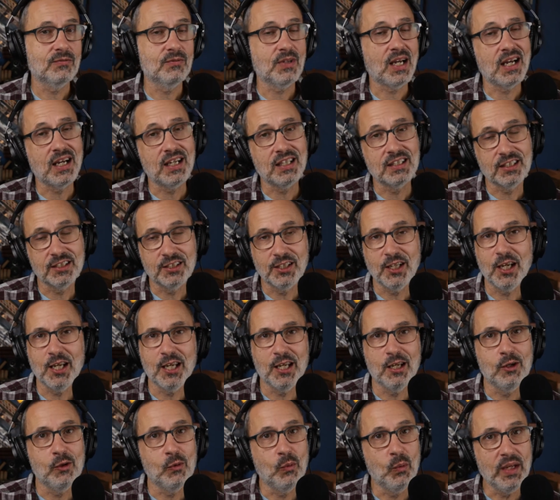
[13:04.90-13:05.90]

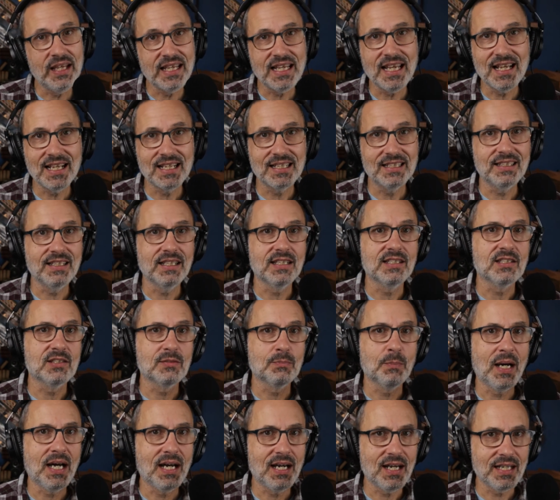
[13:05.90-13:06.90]
holiday weekend is
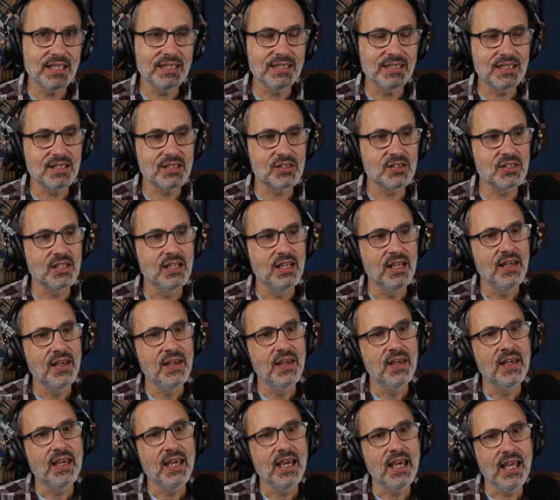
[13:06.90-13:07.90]
behind us,
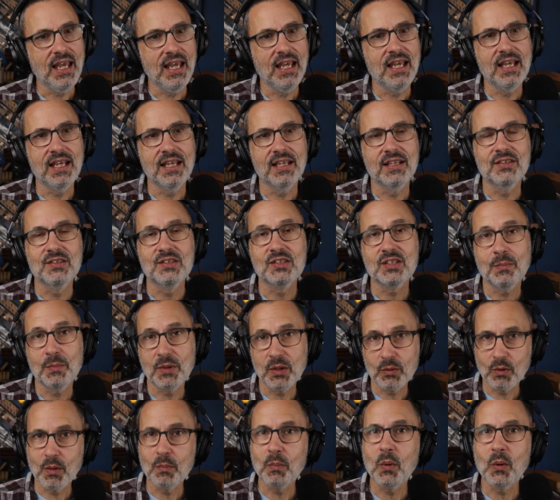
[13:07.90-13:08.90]
and some of the
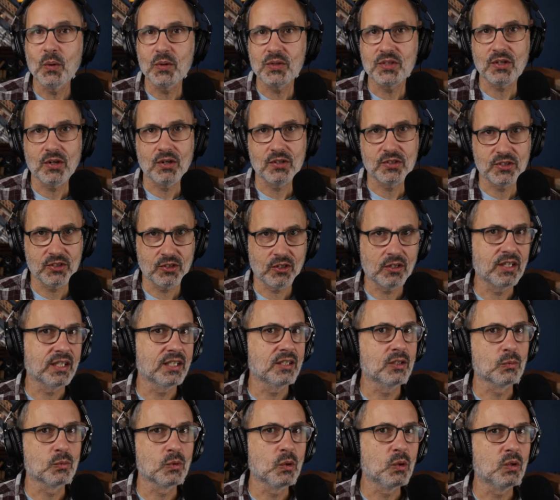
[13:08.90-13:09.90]
reports are starting
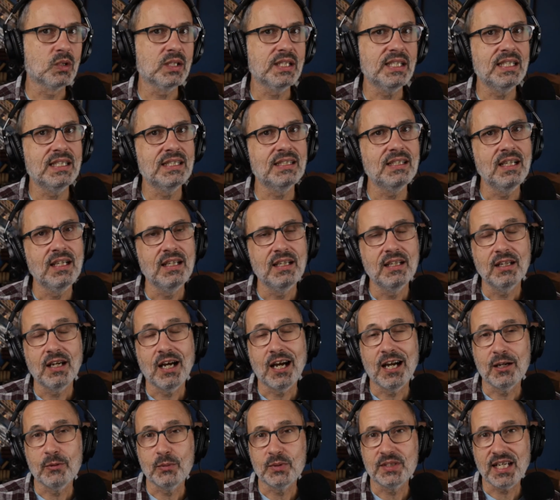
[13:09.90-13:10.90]
to roll in.
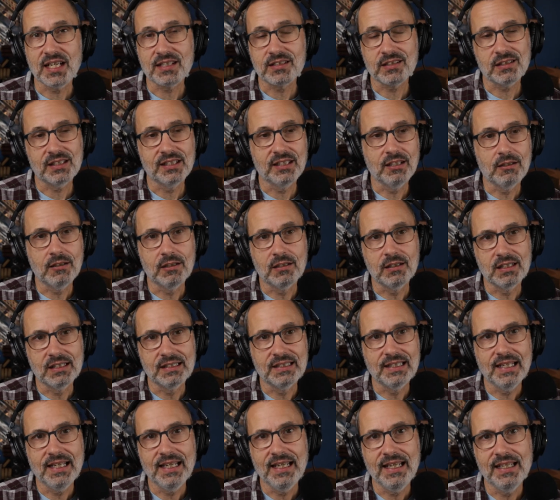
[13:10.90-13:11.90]
I was actually
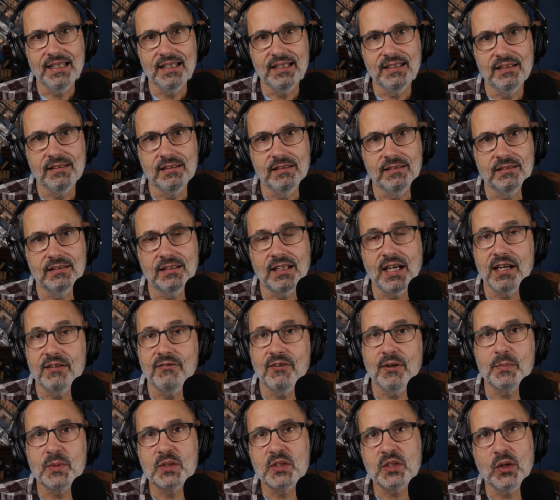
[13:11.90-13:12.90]
on a live
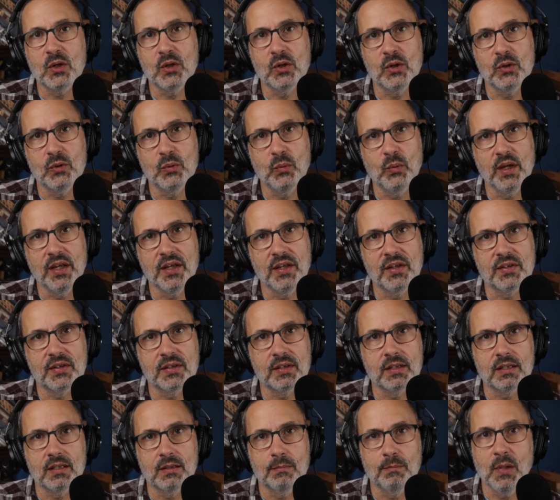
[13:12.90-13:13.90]
episode
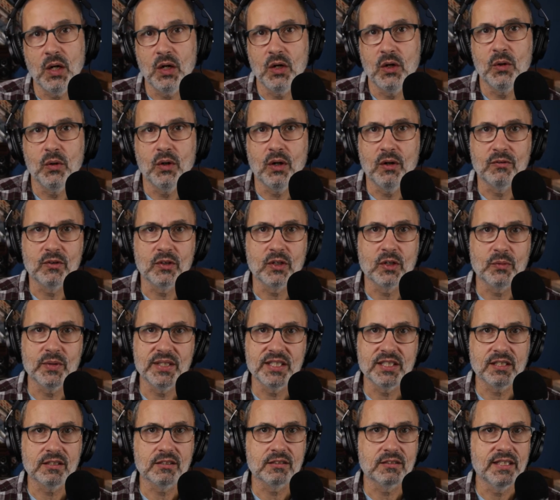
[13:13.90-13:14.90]
with Mo over at
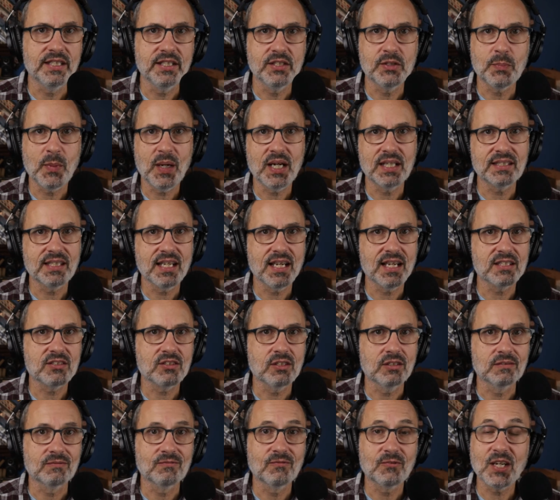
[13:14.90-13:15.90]
Reseller Niche Podcast
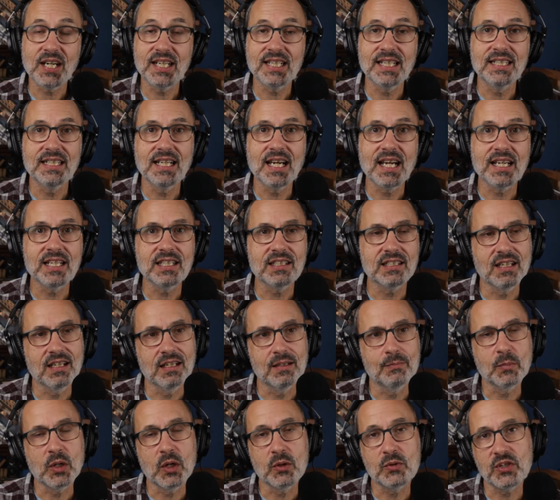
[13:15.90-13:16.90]
on Friday night.
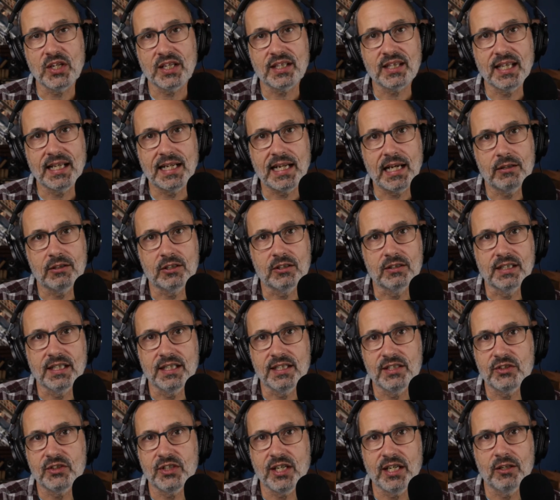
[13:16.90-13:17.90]
Go check that out on
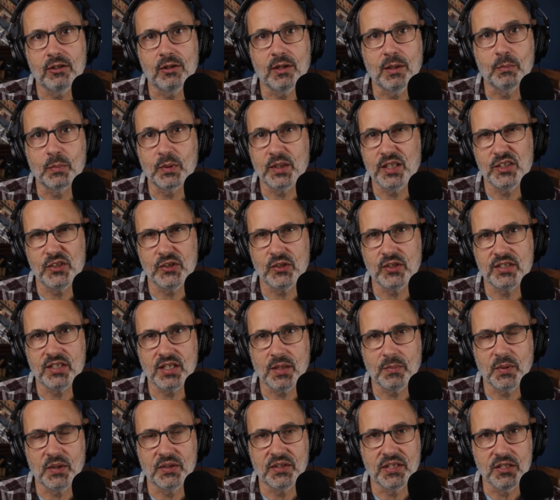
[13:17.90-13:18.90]
his channel. I'm pretty sure it's
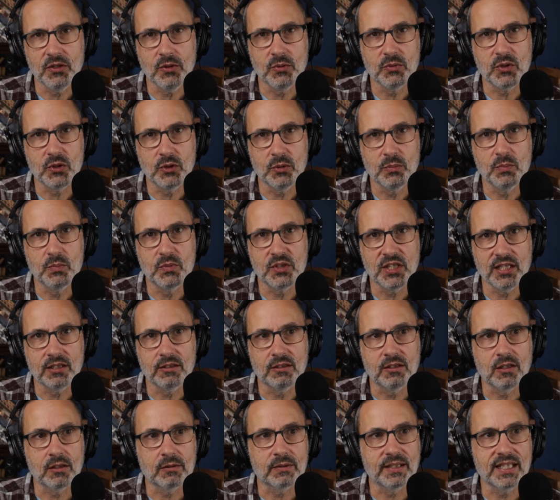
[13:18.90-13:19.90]
up on the YouTube
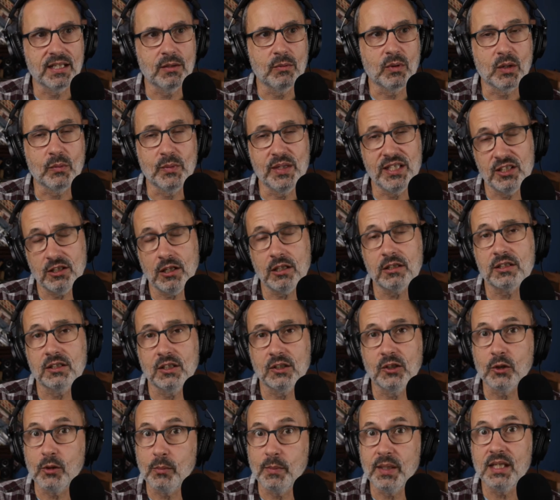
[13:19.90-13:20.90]
channel already, where we talked a
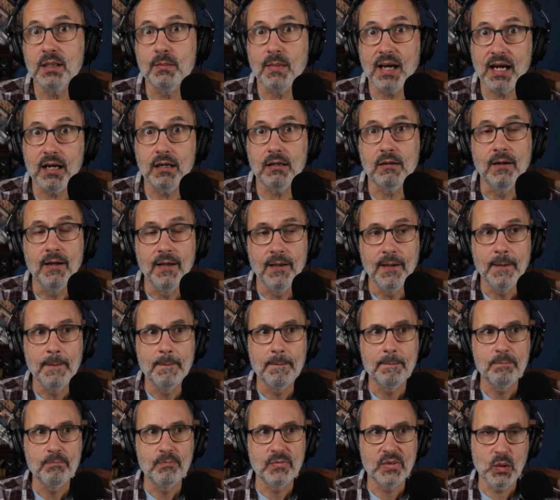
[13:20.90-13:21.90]
little bit about
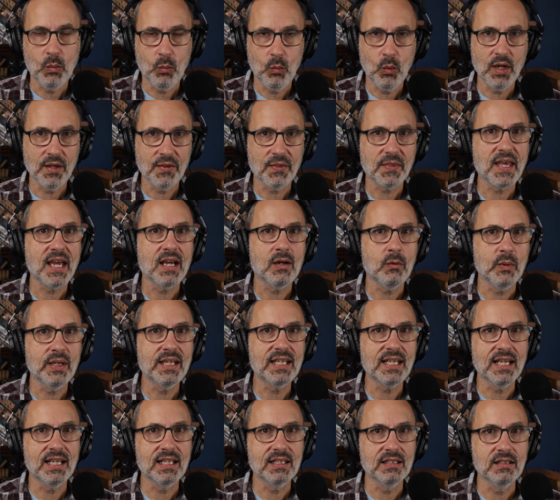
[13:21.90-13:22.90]
what that
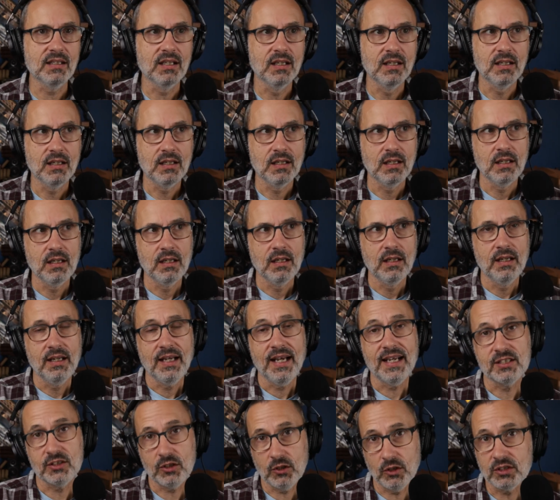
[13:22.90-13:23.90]
weekend
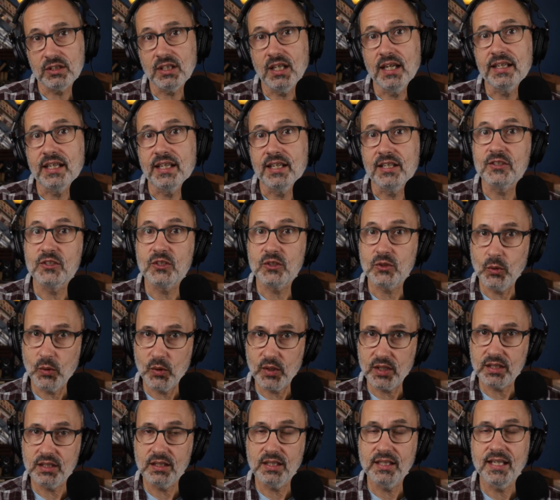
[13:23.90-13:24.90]
has looked like
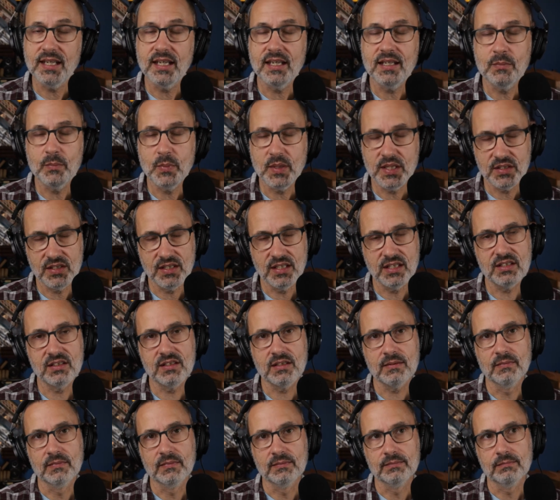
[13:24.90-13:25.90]
historically in business,
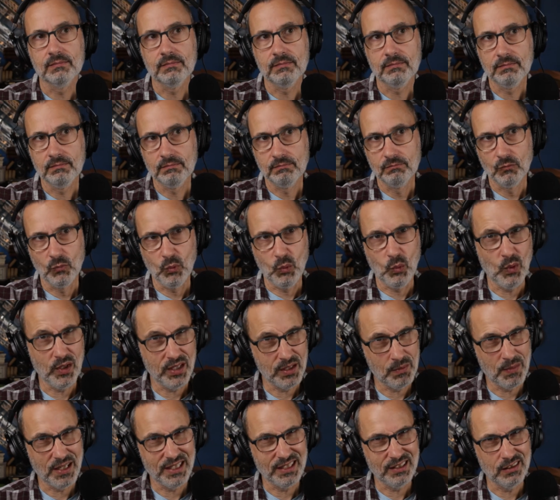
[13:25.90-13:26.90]
what it
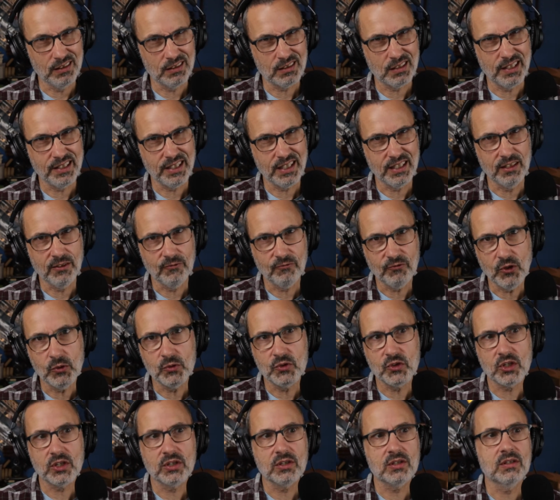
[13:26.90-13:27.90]
might look like in the
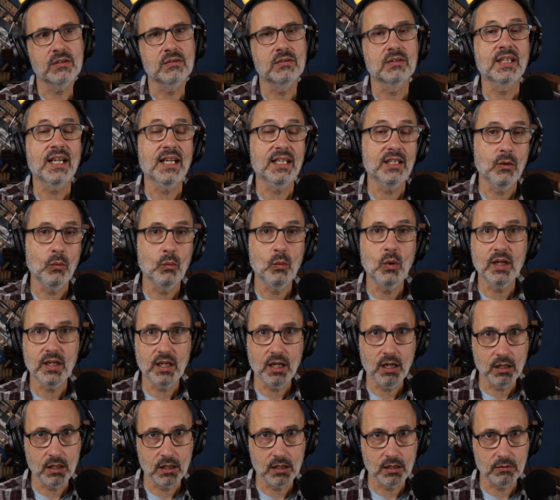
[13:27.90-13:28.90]
future, and kind of what
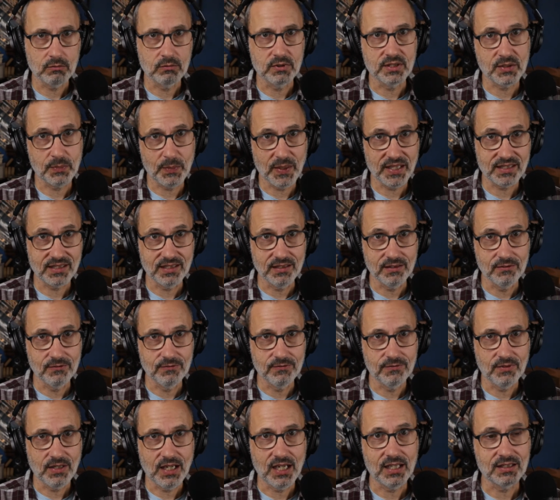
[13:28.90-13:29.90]
our
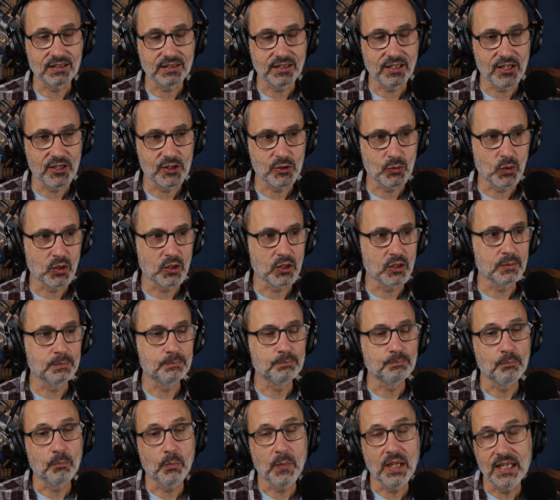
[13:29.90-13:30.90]
respective holidays were.
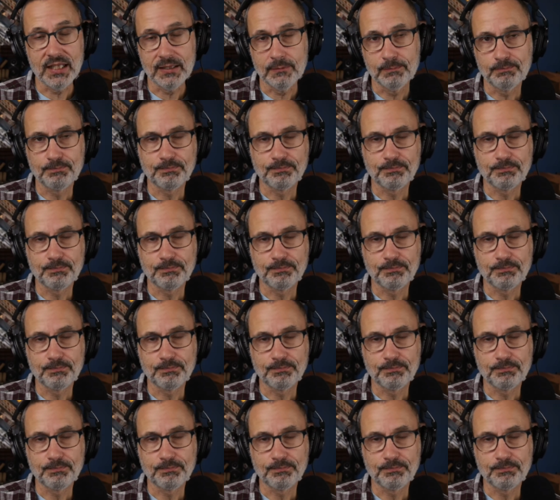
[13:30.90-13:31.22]
But